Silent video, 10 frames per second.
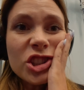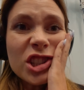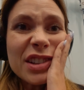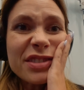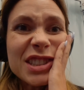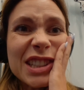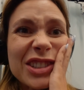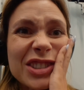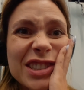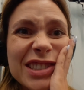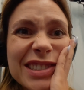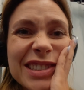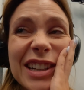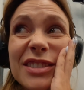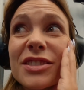Jeff is out
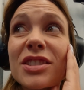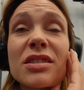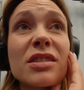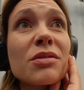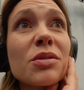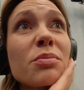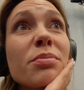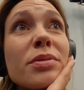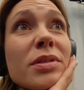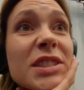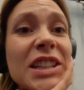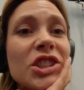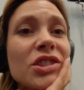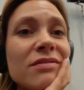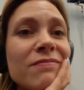after the group
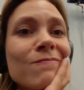session.